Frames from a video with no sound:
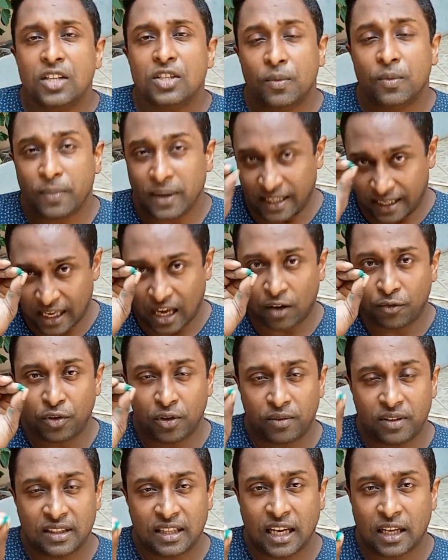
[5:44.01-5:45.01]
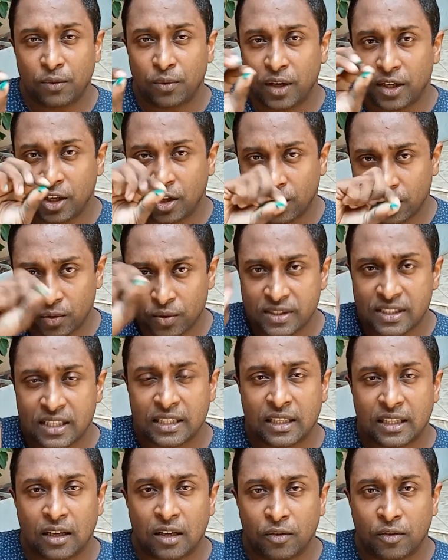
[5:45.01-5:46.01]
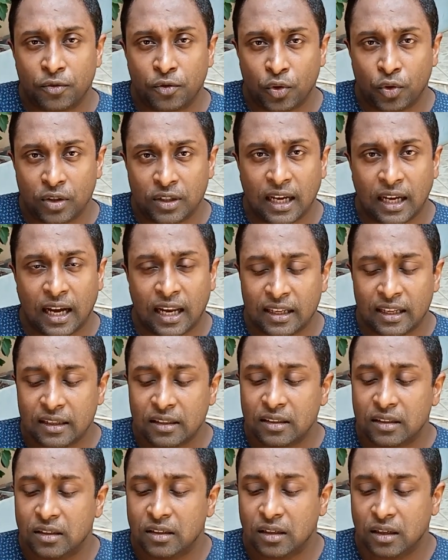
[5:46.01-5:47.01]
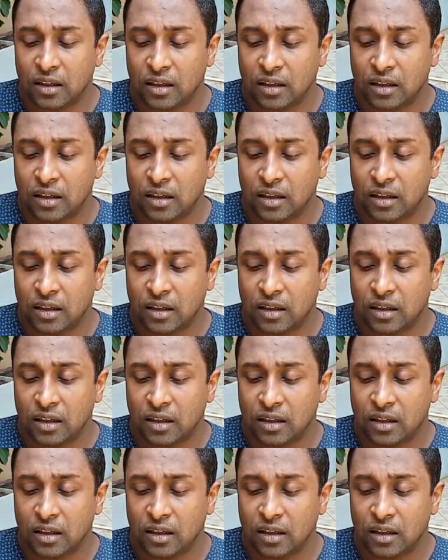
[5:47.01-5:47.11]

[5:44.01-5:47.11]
So be careful with that when you're using the food color.